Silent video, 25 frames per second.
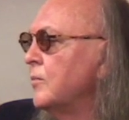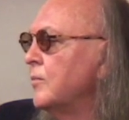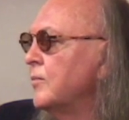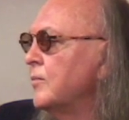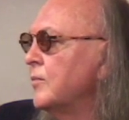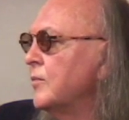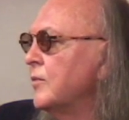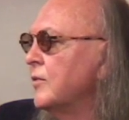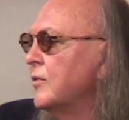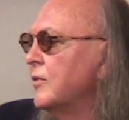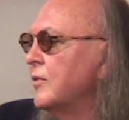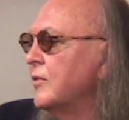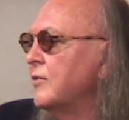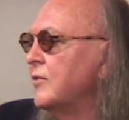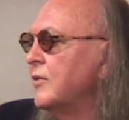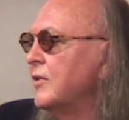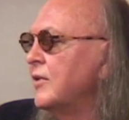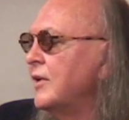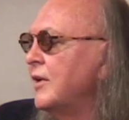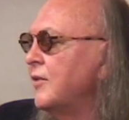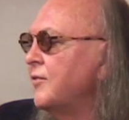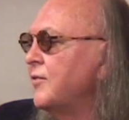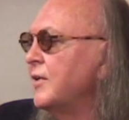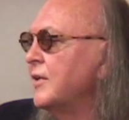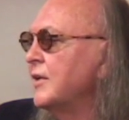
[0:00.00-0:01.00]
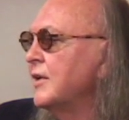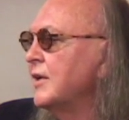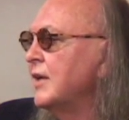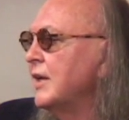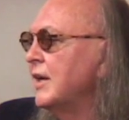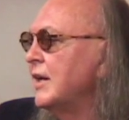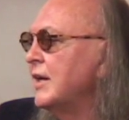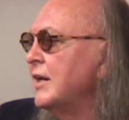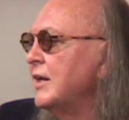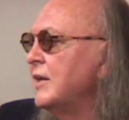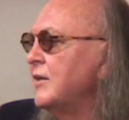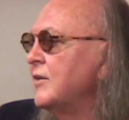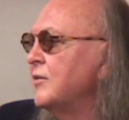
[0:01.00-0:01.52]
So there's a different
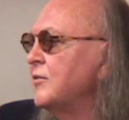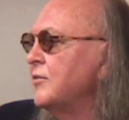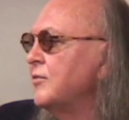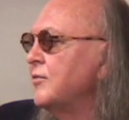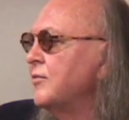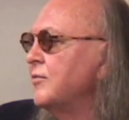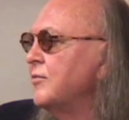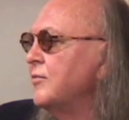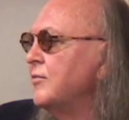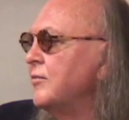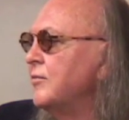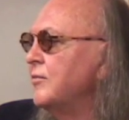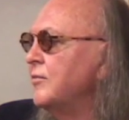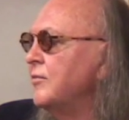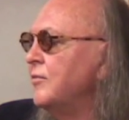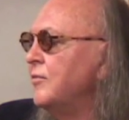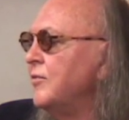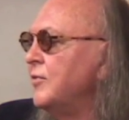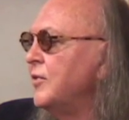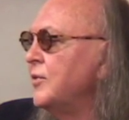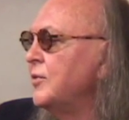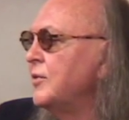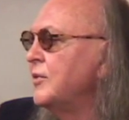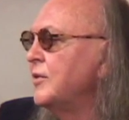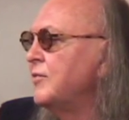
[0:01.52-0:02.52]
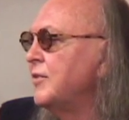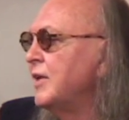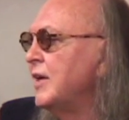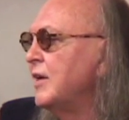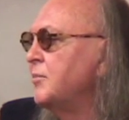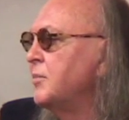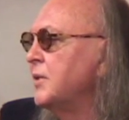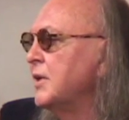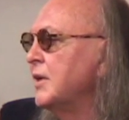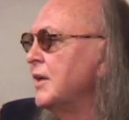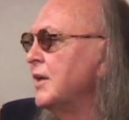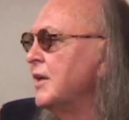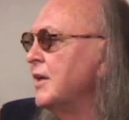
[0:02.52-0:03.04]
kind of view of
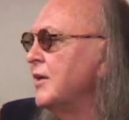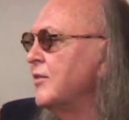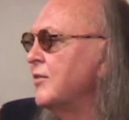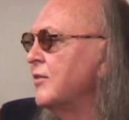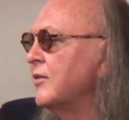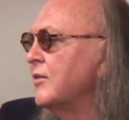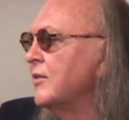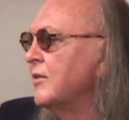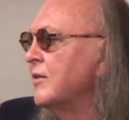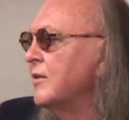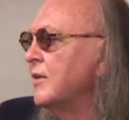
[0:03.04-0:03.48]
obligation